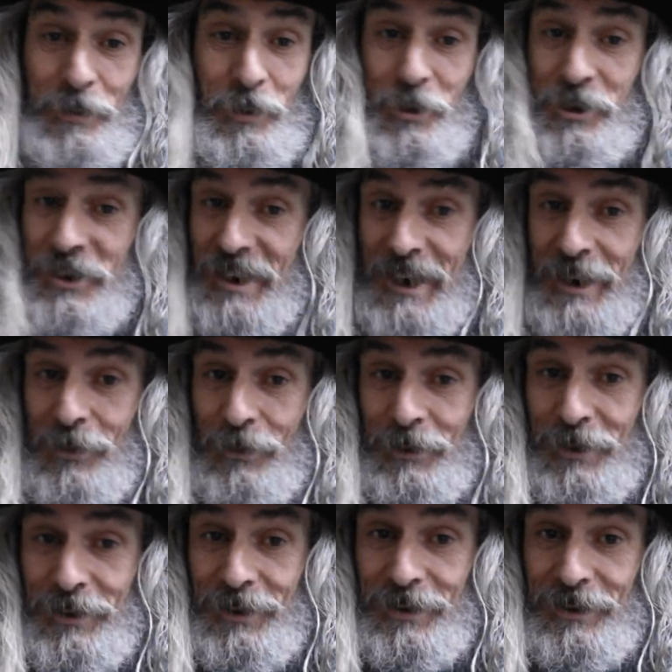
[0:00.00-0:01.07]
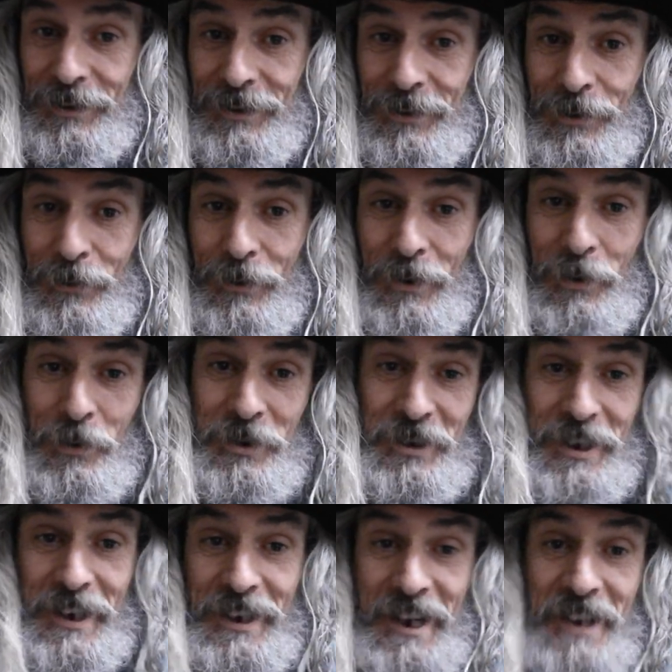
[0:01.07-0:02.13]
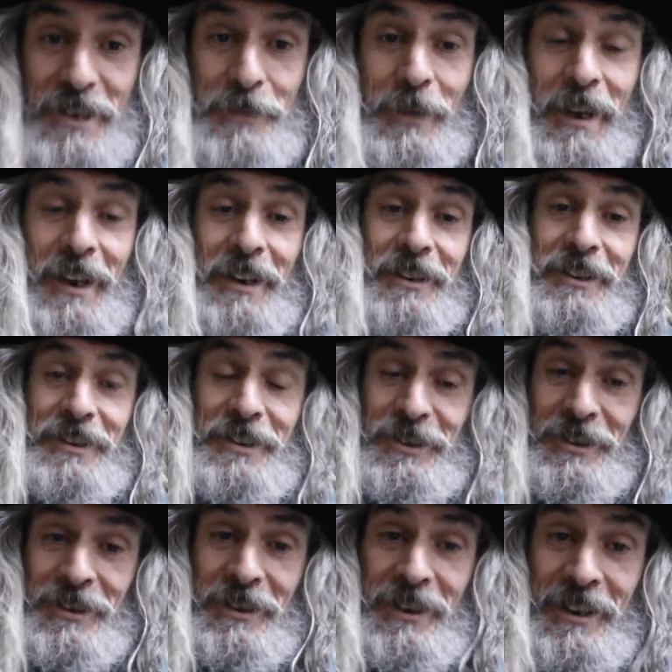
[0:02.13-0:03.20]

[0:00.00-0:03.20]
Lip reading: pushed out. We're all seeing aspects.